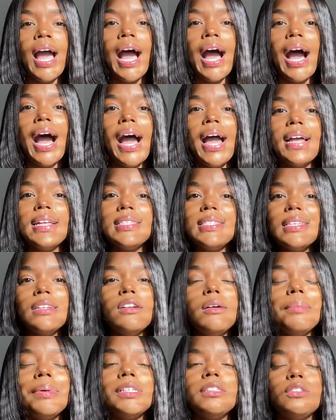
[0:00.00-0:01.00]
I had said on
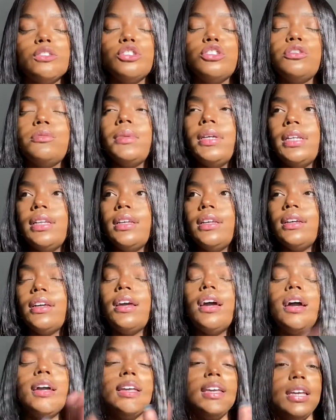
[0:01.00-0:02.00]
my social media,
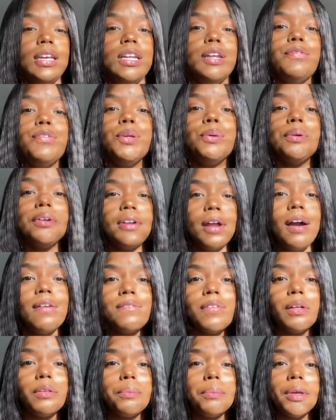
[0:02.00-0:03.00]
again, if you are not
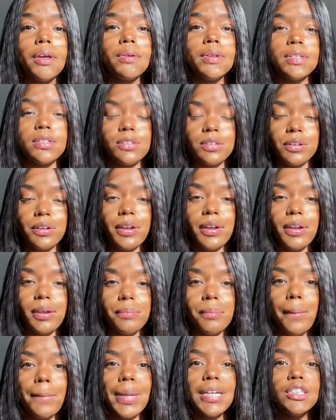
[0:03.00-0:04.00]
following me on
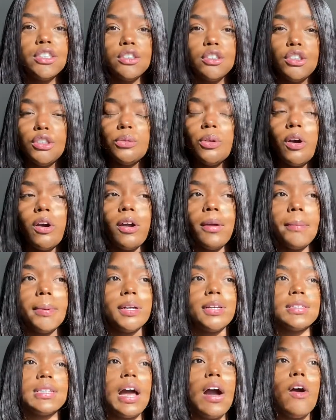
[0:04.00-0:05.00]
Instagram, make sure that you are,
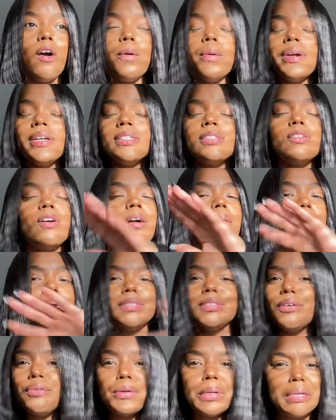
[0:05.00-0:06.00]
because I always talk about
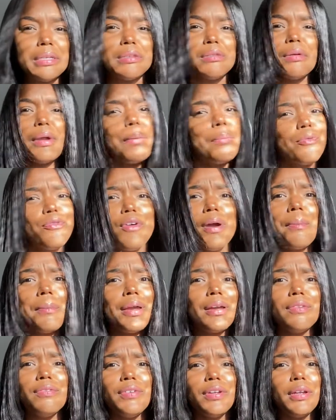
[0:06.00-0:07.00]
stuff on Instagram before I make
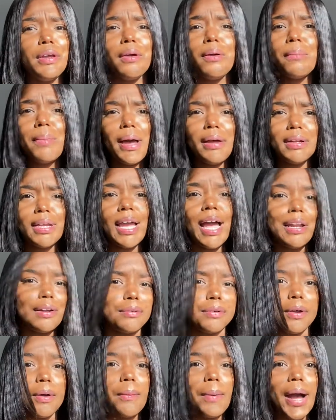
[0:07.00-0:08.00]
a video about it. I don't
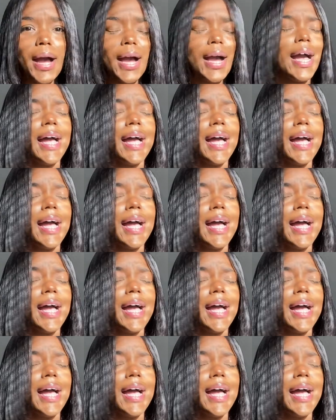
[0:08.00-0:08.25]
know why.